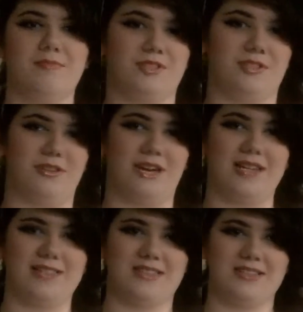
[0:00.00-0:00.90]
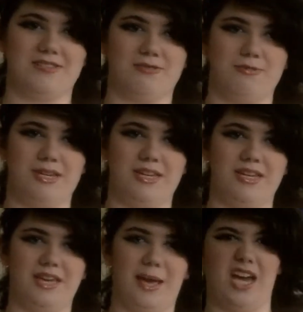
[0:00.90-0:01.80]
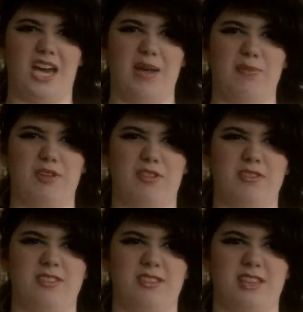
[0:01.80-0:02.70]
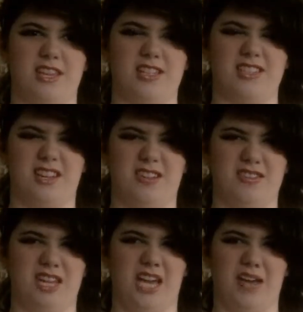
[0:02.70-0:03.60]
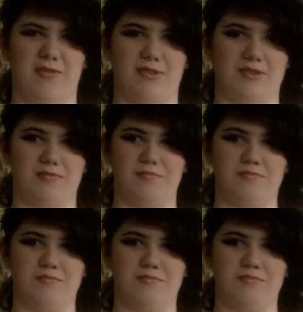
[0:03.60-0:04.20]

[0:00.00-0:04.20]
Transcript: see you guys next week. I'm new to this, I don't have a